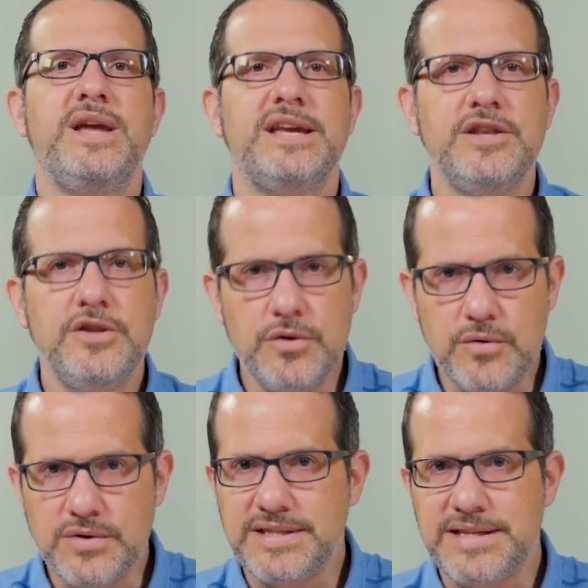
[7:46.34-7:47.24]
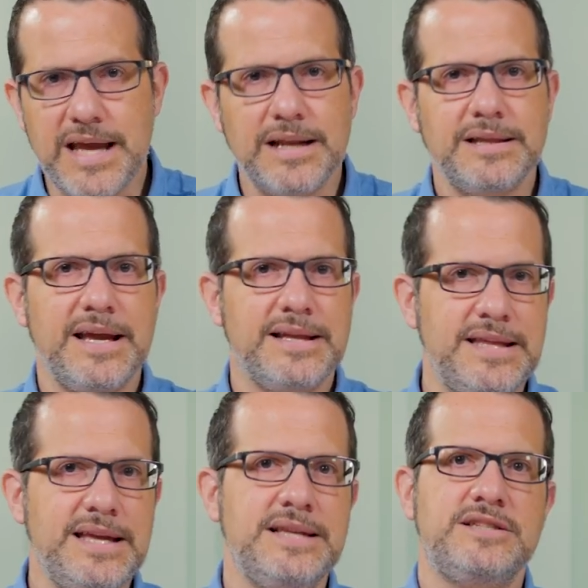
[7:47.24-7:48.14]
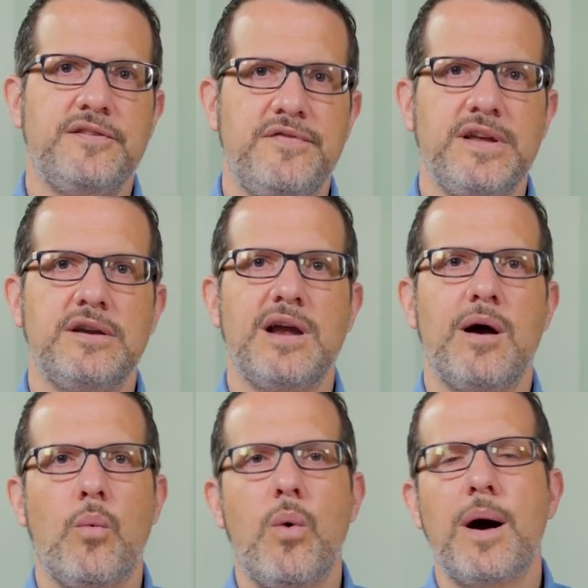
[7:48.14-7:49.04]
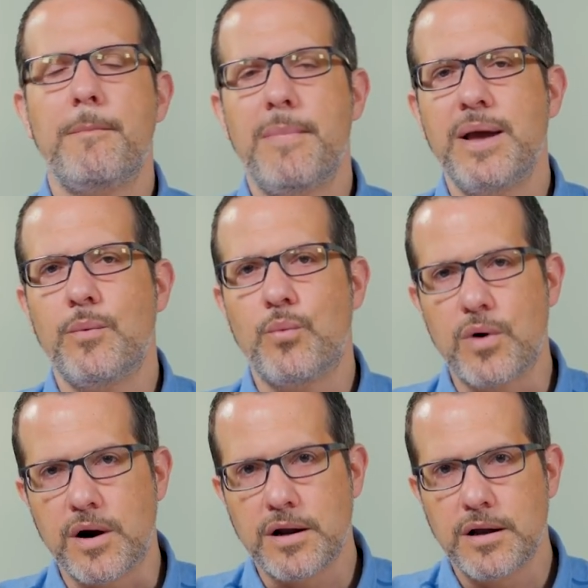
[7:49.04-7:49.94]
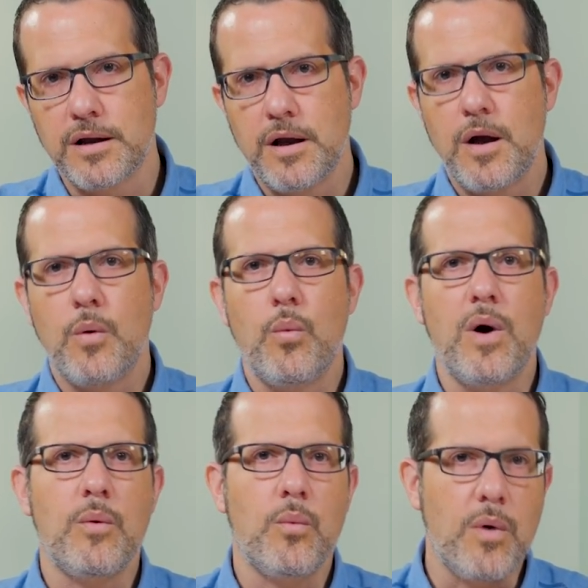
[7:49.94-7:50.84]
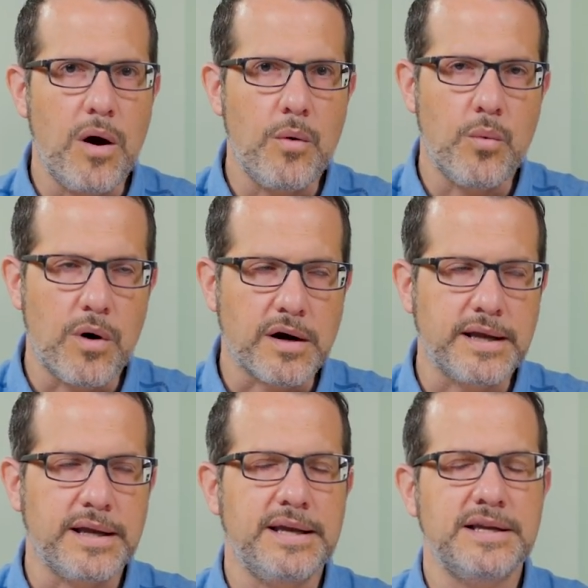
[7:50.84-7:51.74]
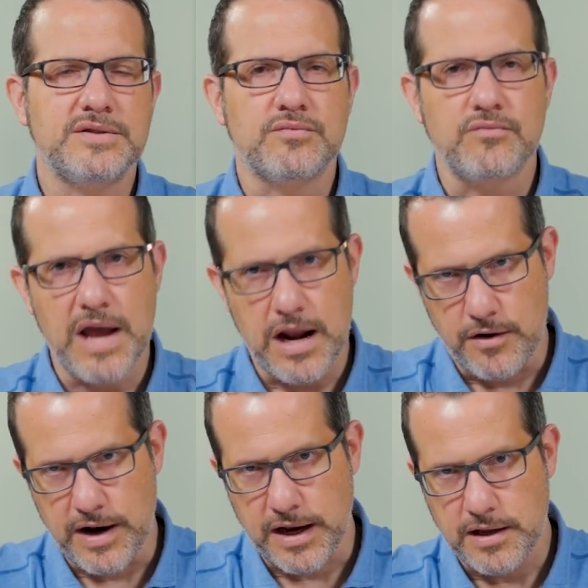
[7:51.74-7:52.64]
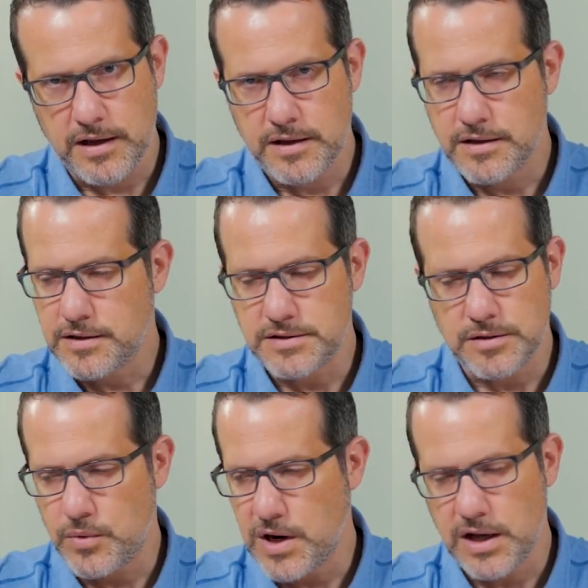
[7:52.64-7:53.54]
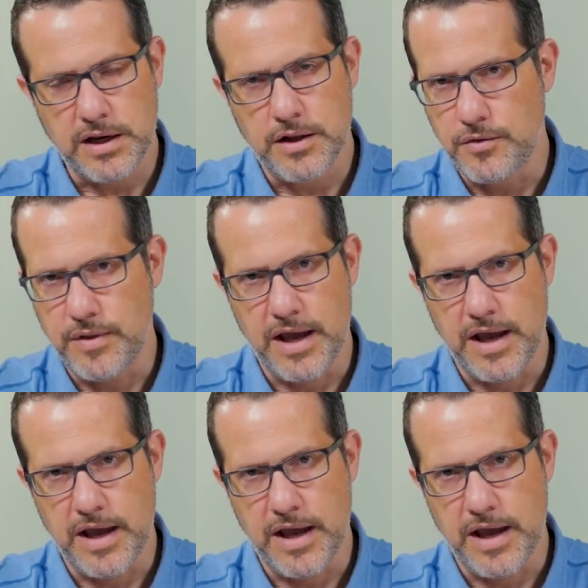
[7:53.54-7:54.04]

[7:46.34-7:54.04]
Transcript: We can use data like these to figure out what might work. What won't work is rhetoric, so we're not going to do